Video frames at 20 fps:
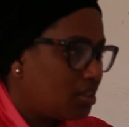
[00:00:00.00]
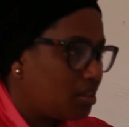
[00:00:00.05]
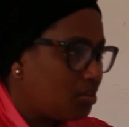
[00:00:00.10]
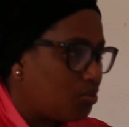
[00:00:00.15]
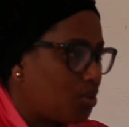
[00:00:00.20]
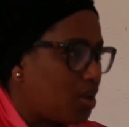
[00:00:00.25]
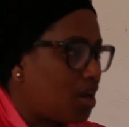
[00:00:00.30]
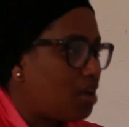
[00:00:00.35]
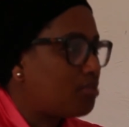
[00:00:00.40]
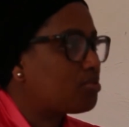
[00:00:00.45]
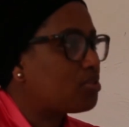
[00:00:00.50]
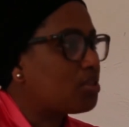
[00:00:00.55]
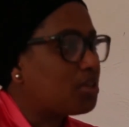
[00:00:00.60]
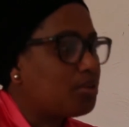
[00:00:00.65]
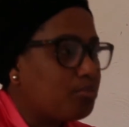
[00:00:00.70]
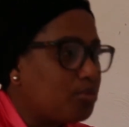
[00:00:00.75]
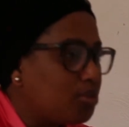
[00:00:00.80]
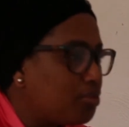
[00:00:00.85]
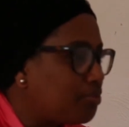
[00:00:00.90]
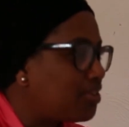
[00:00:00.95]
We have to
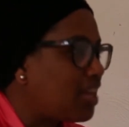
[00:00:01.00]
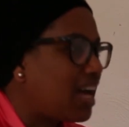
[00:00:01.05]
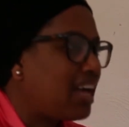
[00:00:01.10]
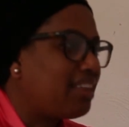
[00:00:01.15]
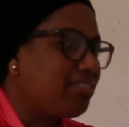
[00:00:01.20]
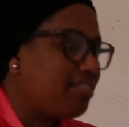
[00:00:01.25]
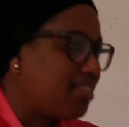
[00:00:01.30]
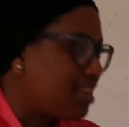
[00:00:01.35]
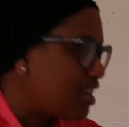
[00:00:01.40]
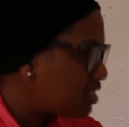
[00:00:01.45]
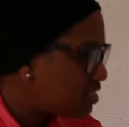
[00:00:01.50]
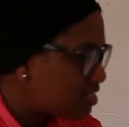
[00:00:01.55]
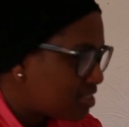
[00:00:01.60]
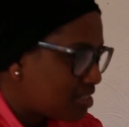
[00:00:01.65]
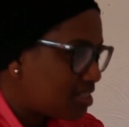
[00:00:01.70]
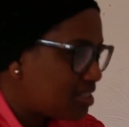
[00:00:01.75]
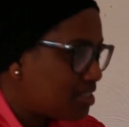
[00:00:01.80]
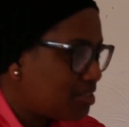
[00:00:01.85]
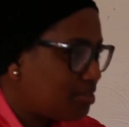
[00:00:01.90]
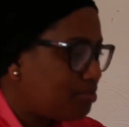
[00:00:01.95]
remove that
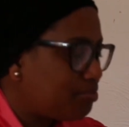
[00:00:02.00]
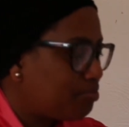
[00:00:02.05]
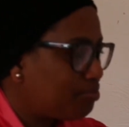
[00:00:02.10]
dirty.